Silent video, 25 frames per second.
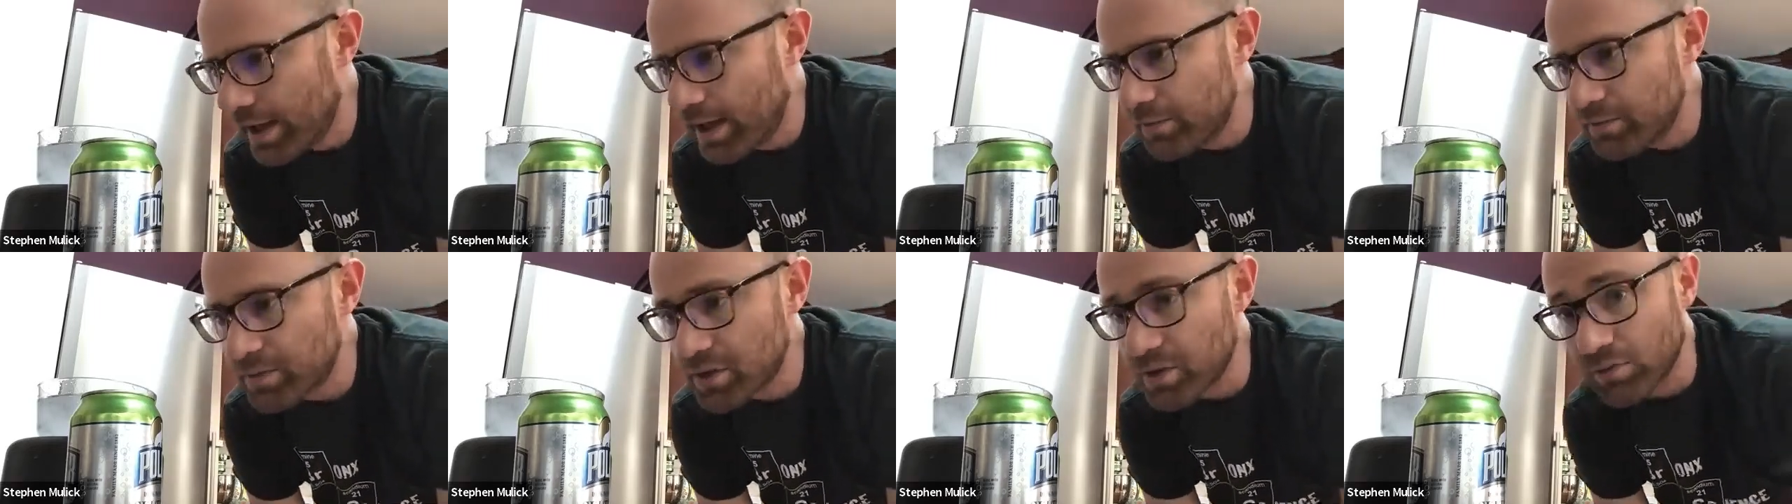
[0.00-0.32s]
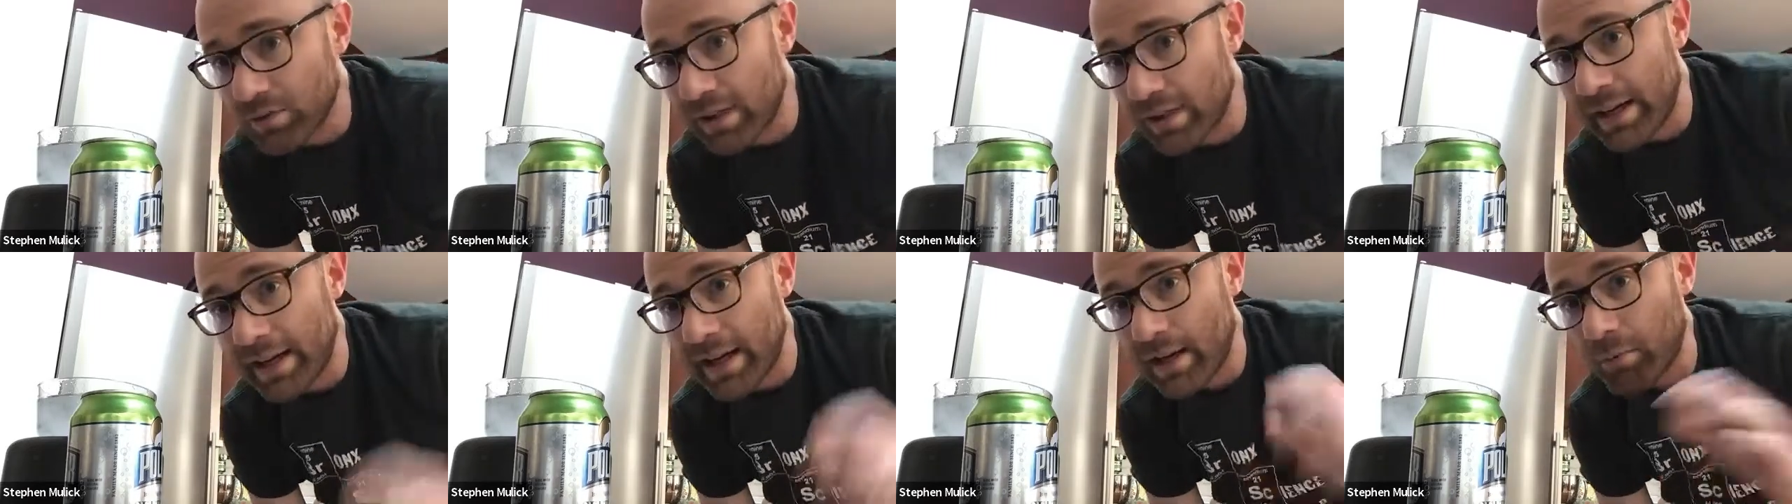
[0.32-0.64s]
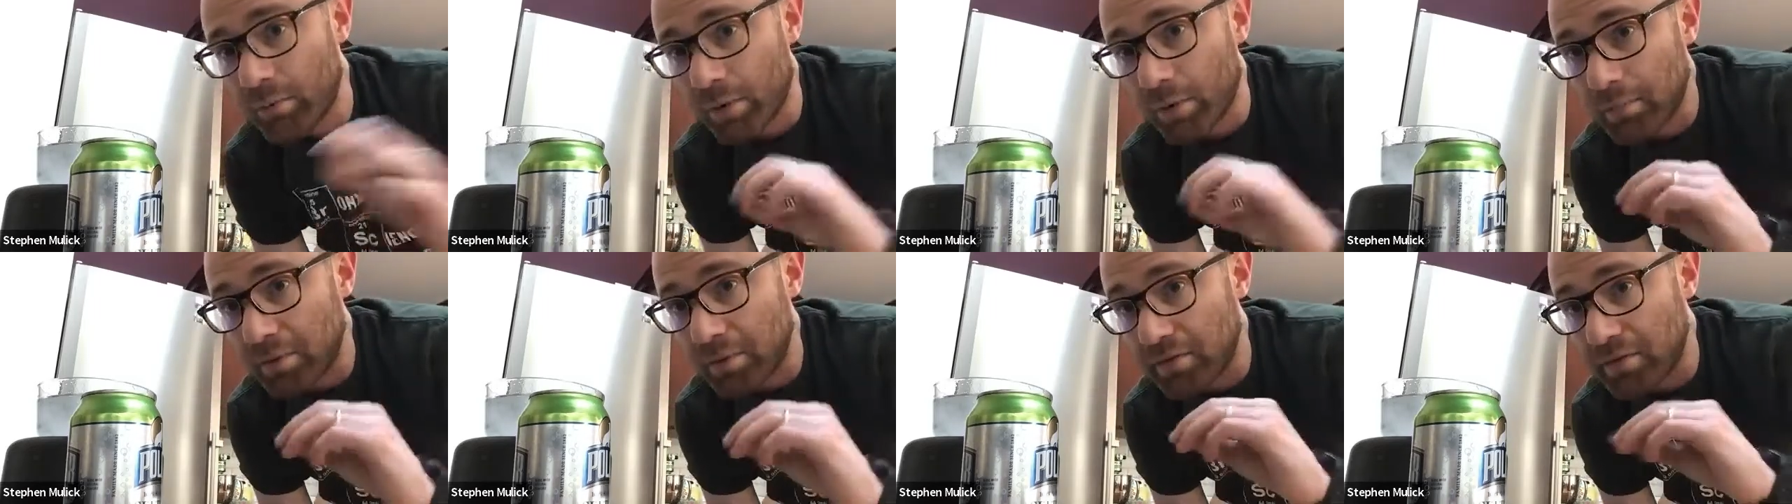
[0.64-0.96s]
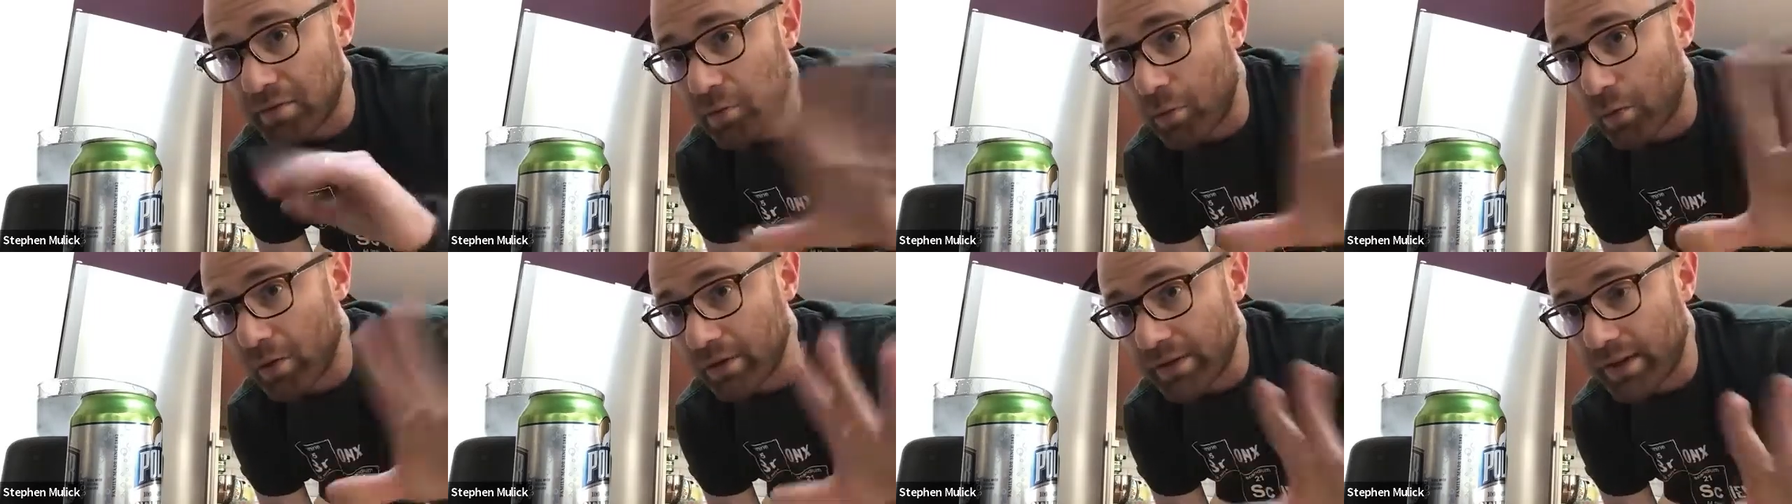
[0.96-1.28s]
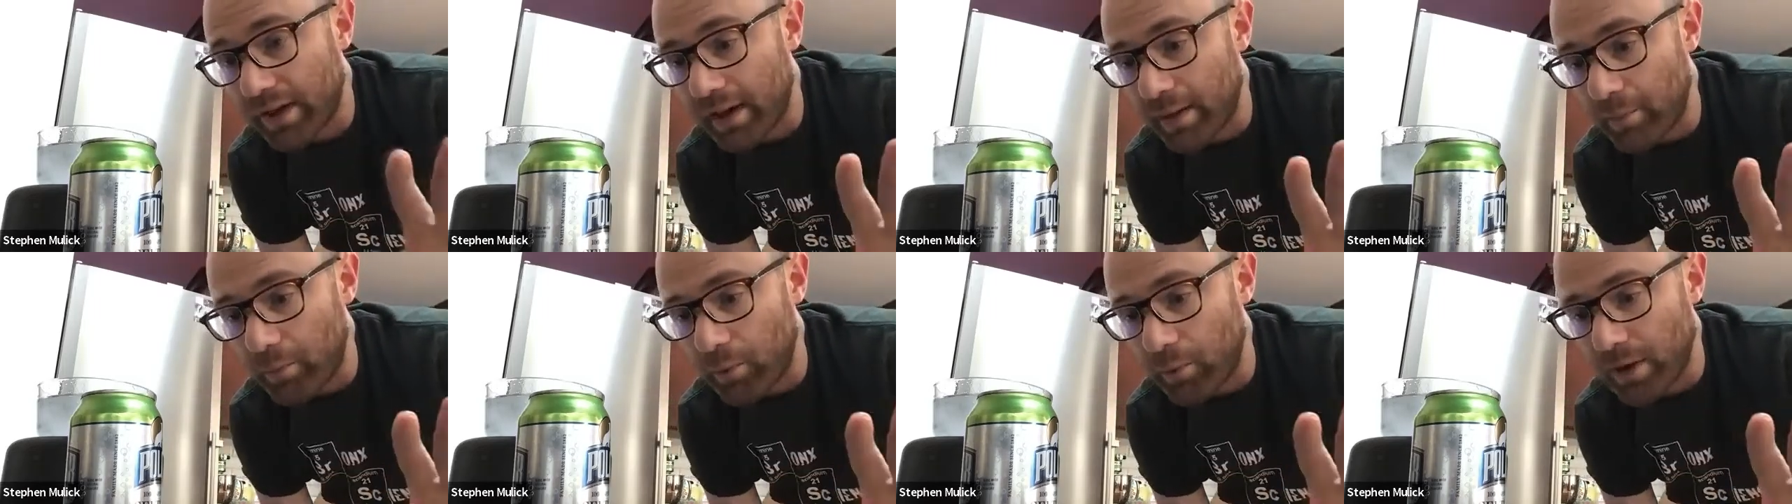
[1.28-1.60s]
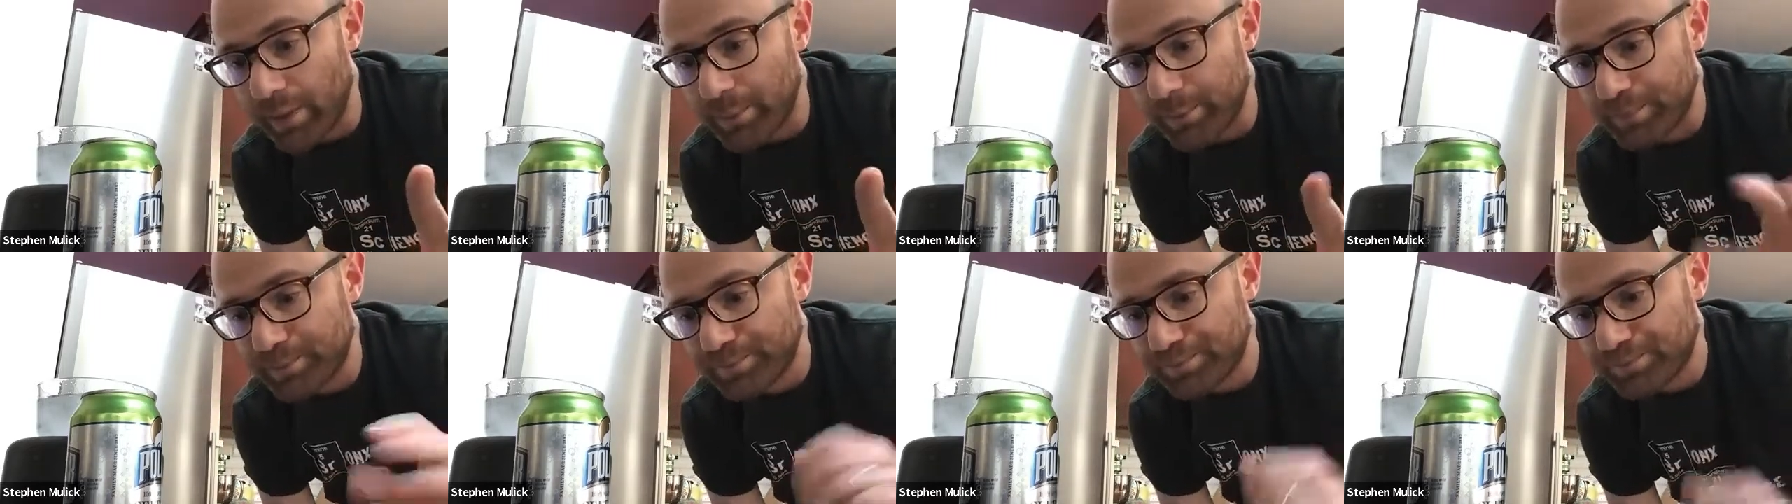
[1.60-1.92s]
So right now we're before time
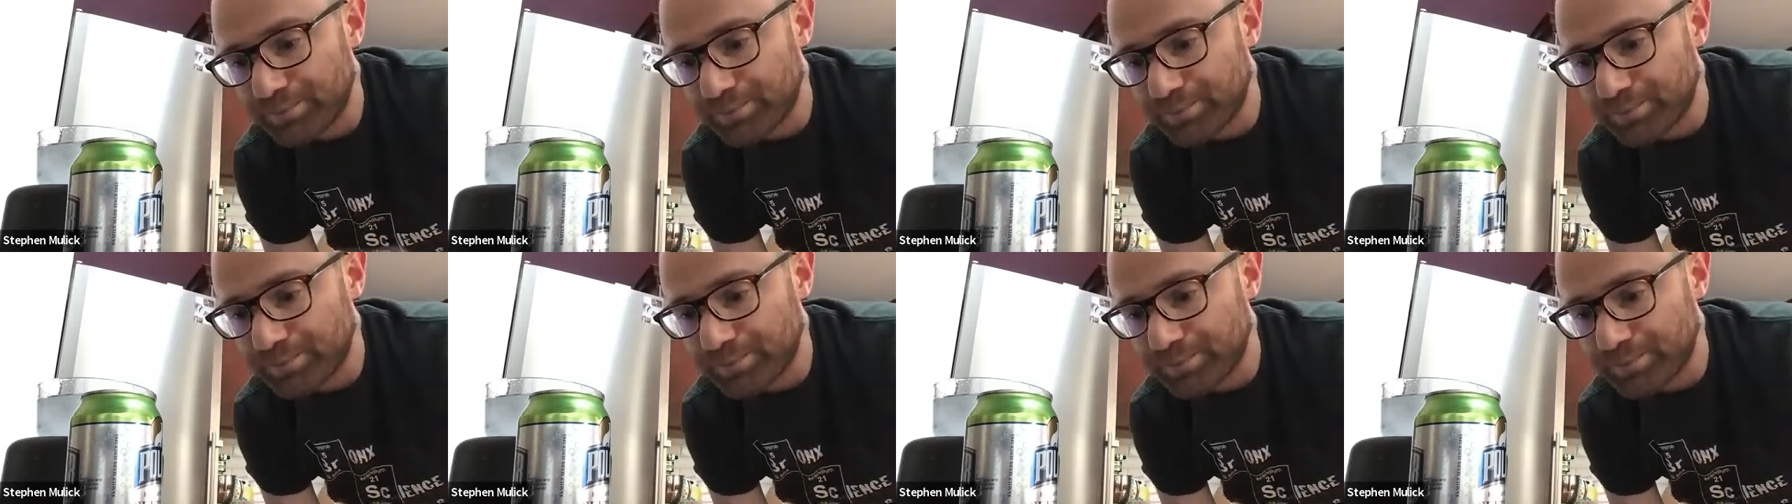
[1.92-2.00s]
1.